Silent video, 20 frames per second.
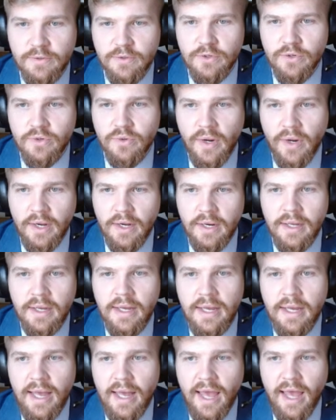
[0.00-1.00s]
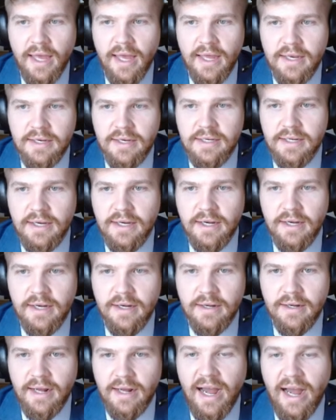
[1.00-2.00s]
for Ukraine and
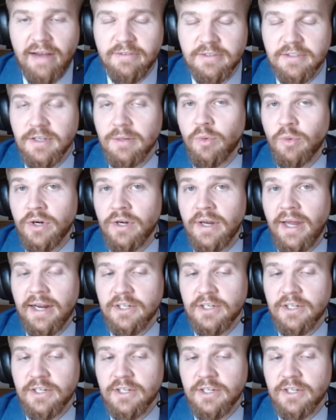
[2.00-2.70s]
uh, have someone